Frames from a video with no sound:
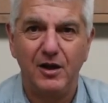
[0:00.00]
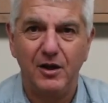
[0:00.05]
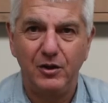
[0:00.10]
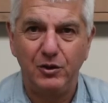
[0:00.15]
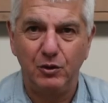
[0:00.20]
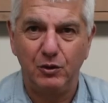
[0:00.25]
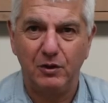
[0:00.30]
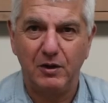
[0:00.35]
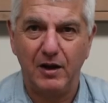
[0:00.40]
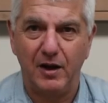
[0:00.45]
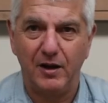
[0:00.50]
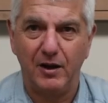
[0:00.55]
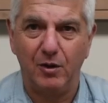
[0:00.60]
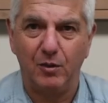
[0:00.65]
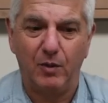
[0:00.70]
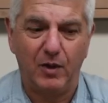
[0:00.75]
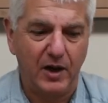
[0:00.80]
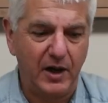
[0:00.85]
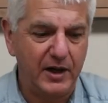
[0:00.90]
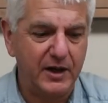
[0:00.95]
You're going
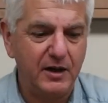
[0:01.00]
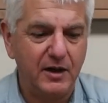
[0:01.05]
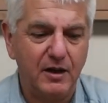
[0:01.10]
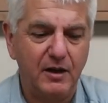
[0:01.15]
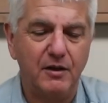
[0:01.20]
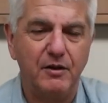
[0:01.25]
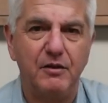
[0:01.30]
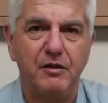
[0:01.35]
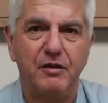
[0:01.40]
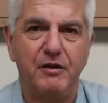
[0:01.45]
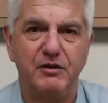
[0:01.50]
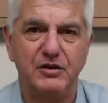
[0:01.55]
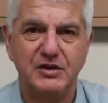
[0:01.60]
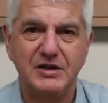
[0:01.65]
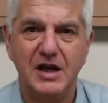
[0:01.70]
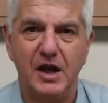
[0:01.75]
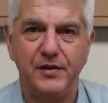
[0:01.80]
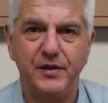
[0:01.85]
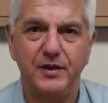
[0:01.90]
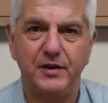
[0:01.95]
away. There's
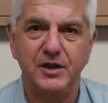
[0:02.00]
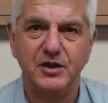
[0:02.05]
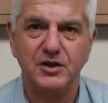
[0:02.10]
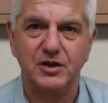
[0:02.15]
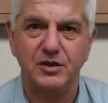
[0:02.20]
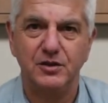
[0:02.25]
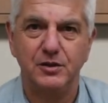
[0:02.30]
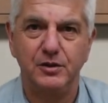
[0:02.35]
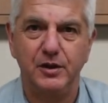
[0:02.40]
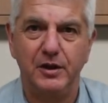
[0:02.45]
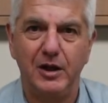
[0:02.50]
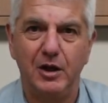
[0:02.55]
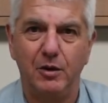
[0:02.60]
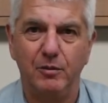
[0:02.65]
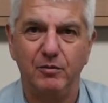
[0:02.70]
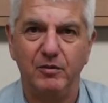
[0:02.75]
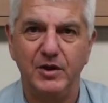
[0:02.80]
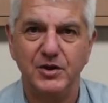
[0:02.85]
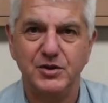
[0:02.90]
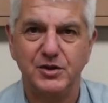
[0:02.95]
nothing this can do to
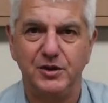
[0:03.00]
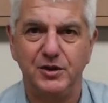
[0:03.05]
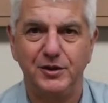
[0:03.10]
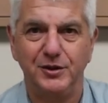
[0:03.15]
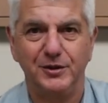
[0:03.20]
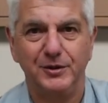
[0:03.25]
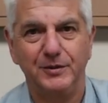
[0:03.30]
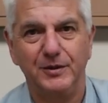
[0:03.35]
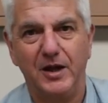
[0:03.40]
help rescue you,